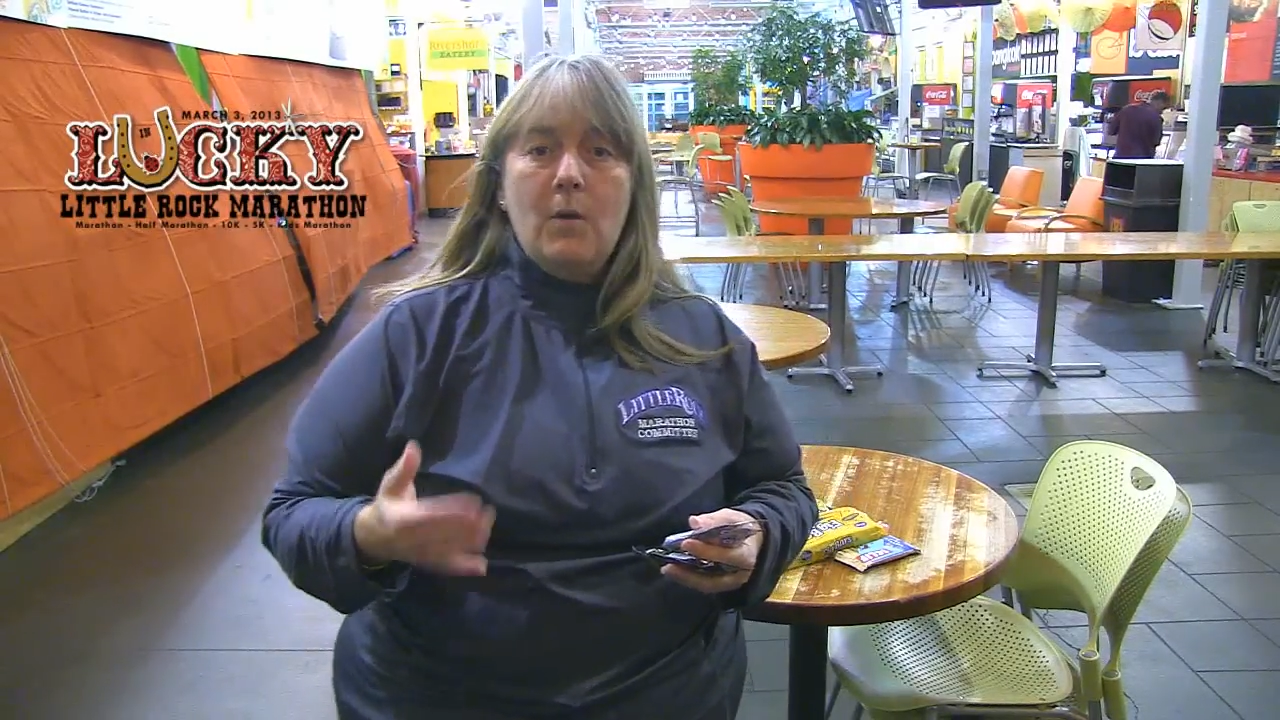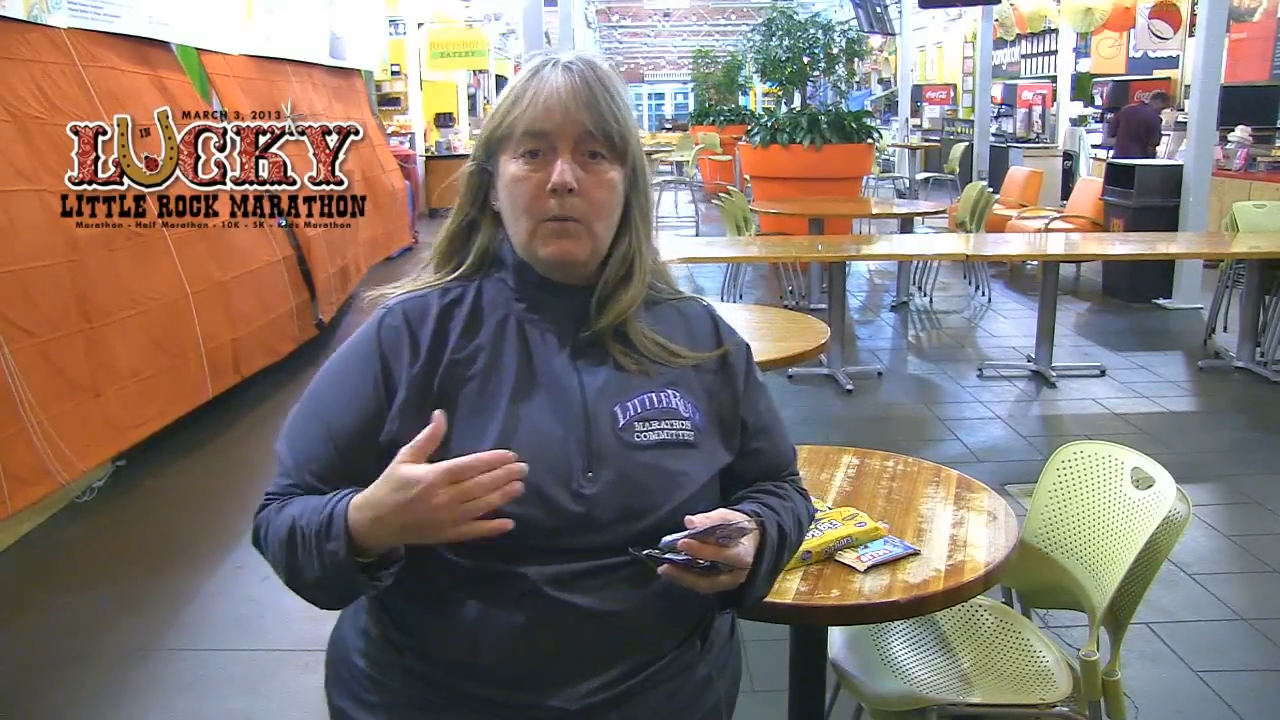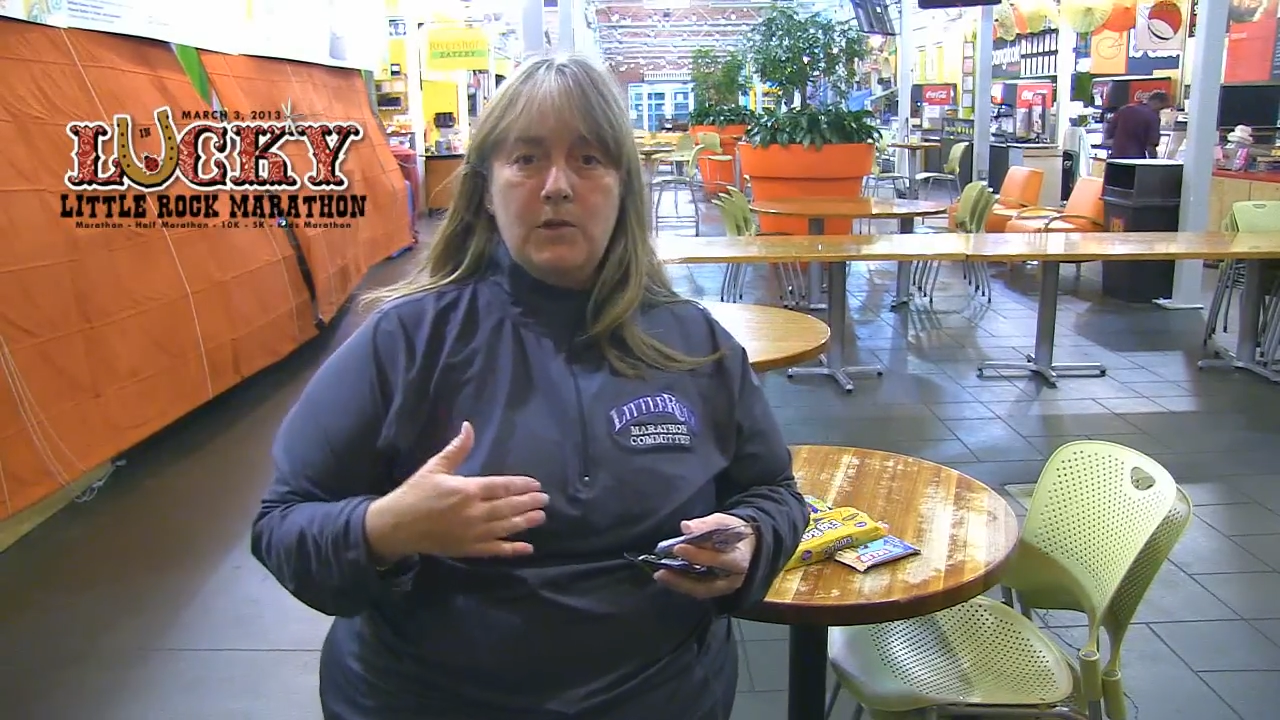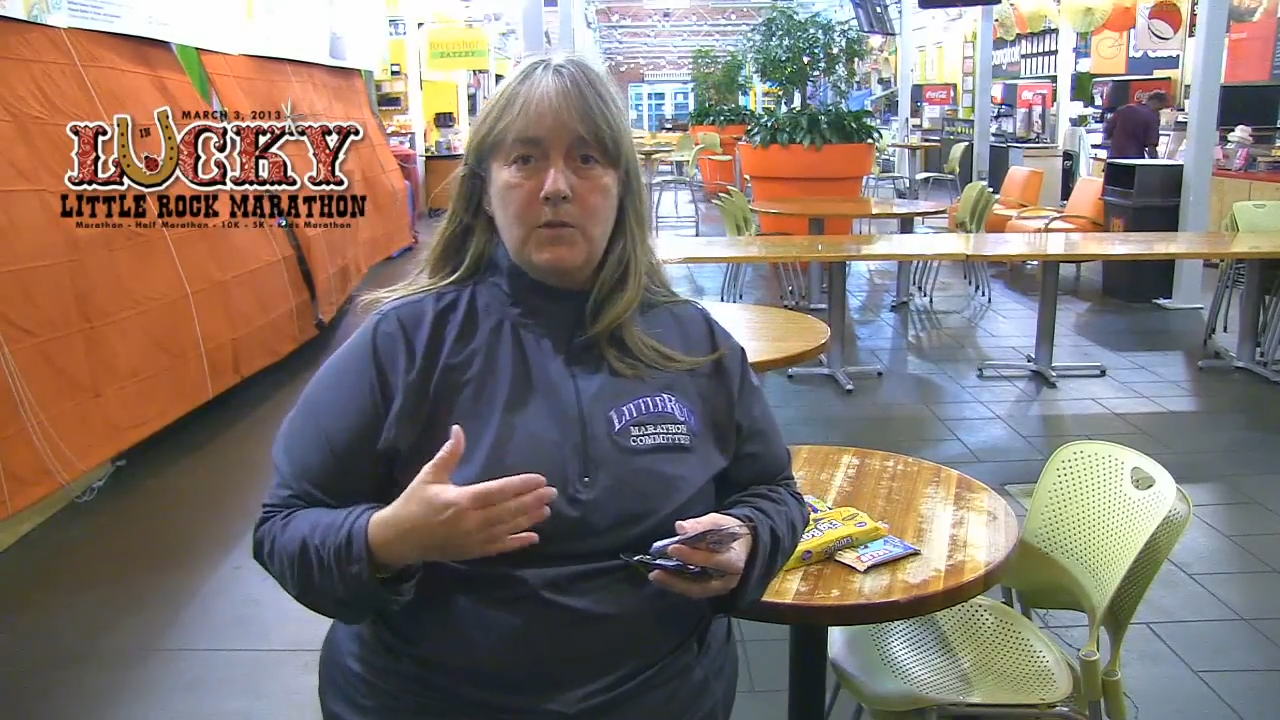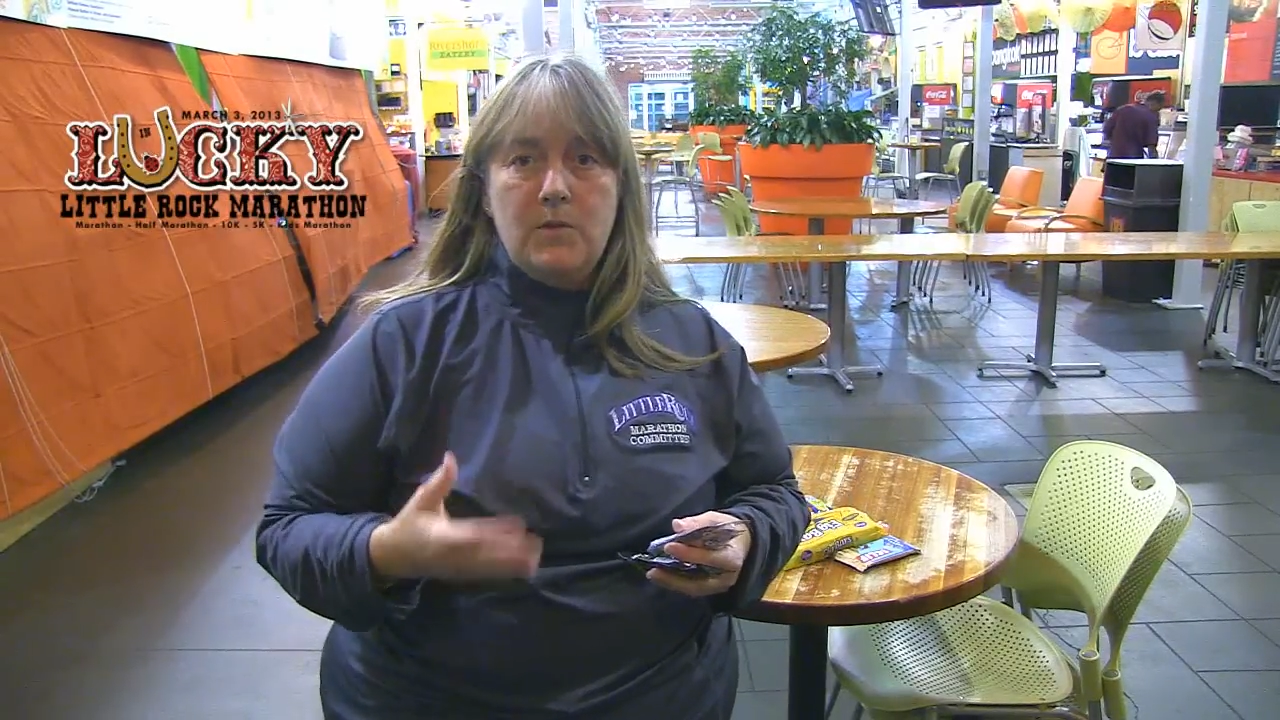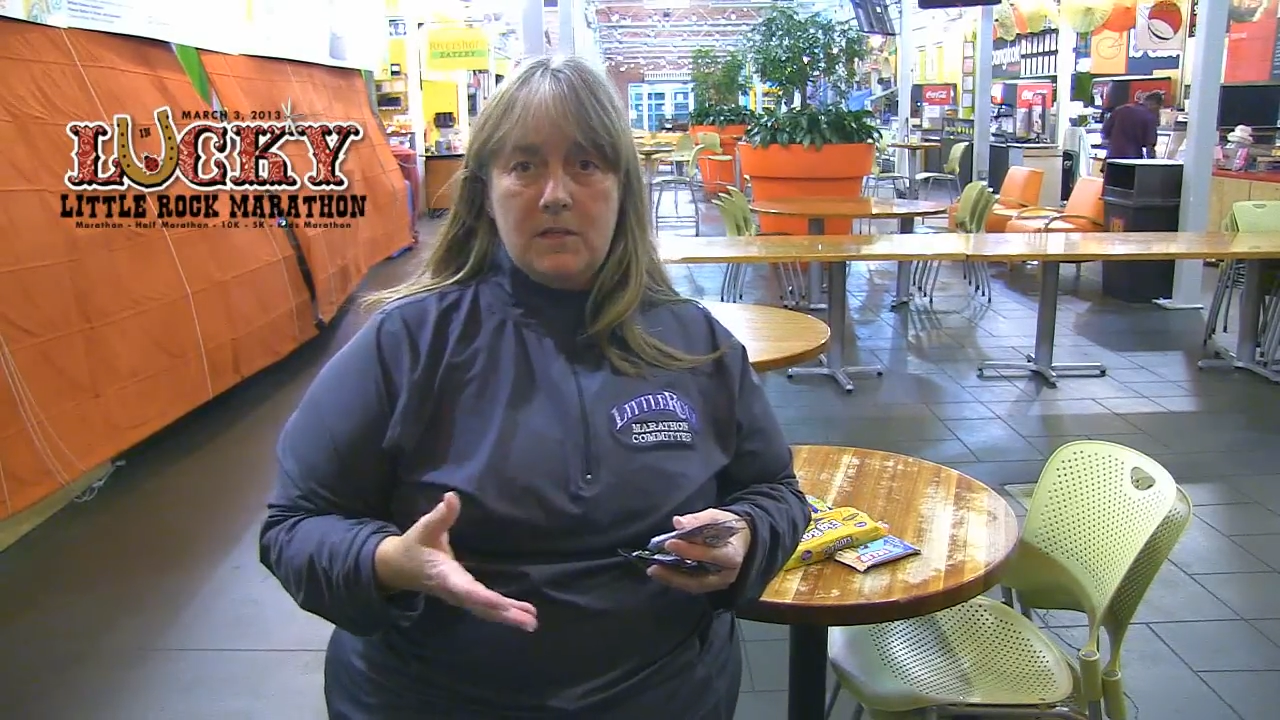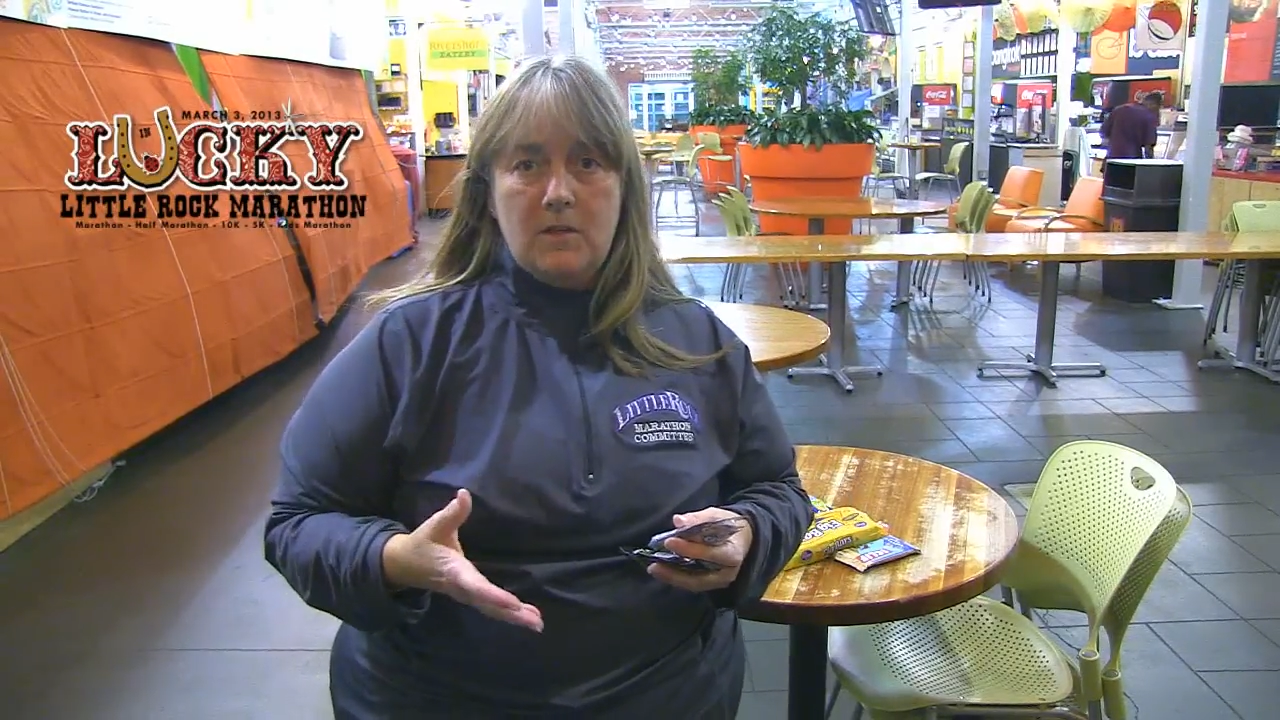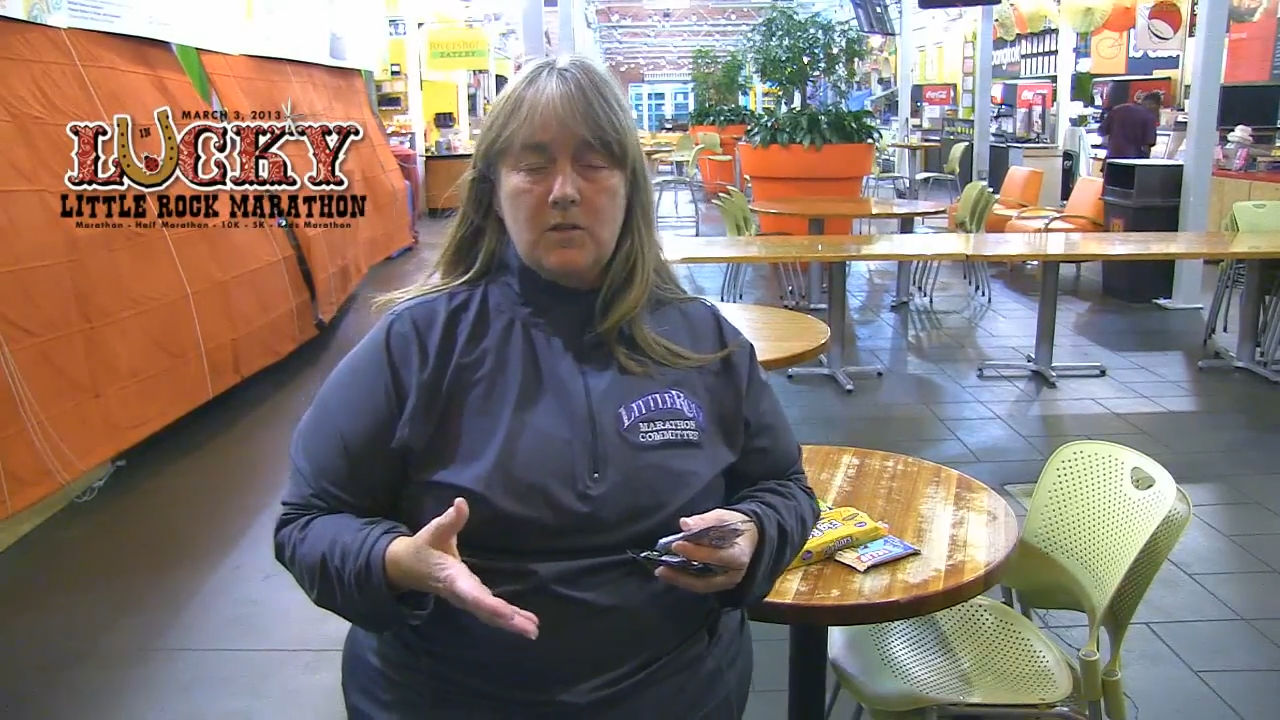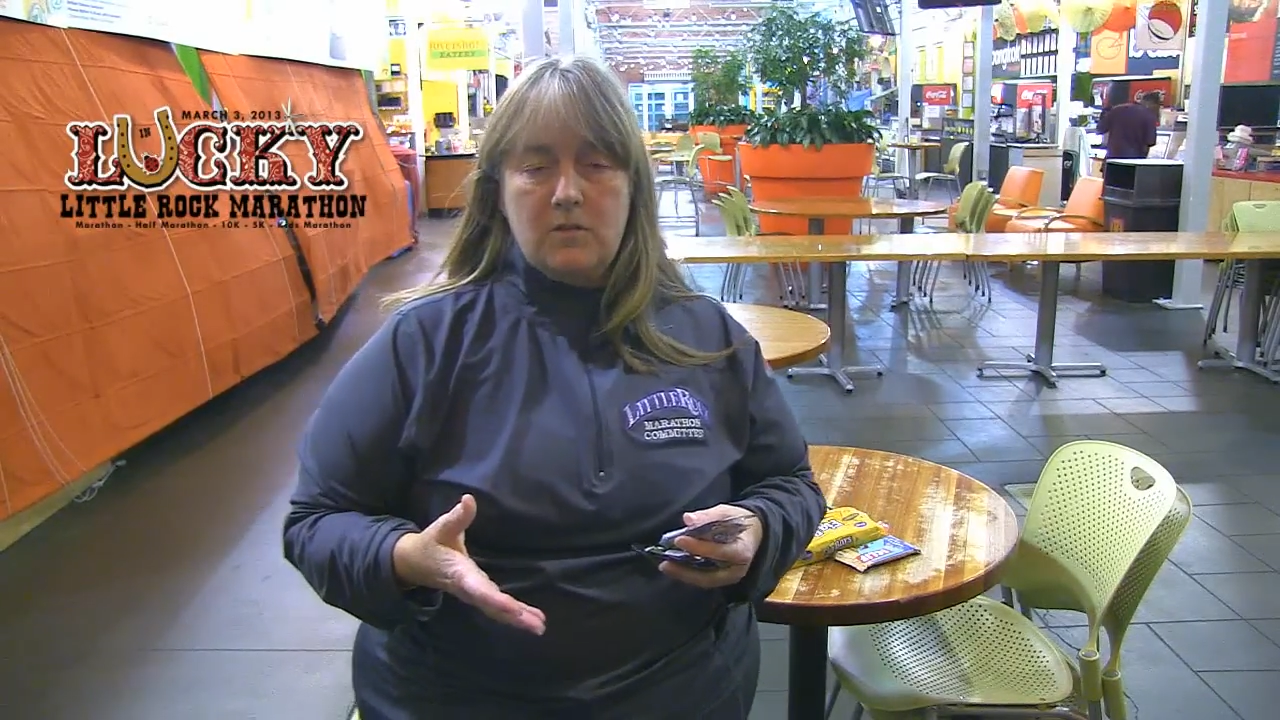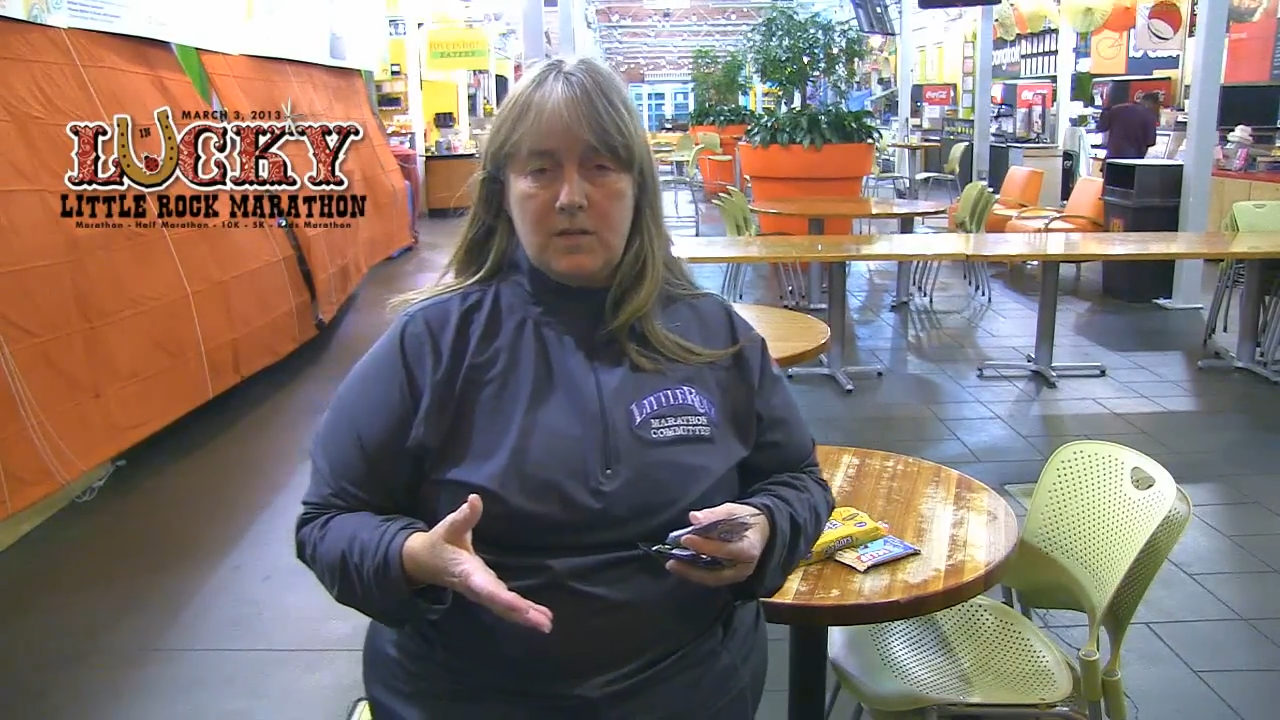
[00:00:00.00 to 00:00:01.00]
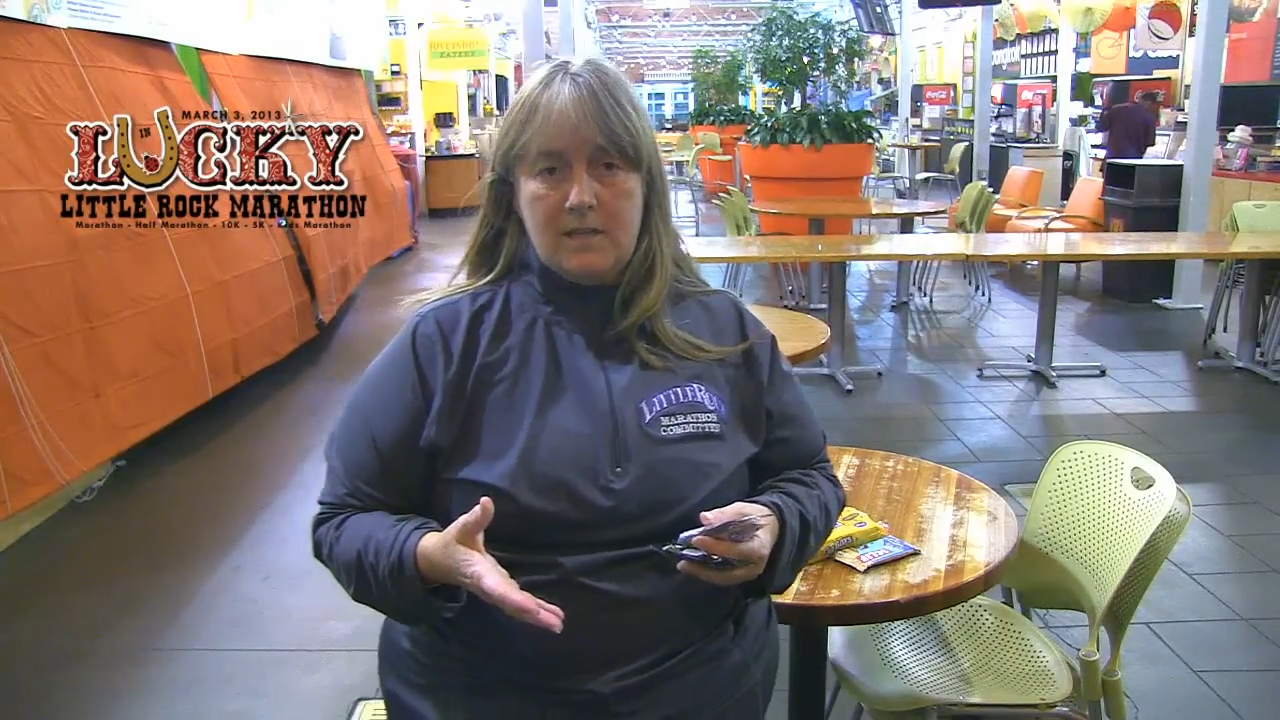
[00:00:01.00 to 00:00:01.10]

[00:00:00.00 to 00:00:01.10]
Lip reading: would you sit at your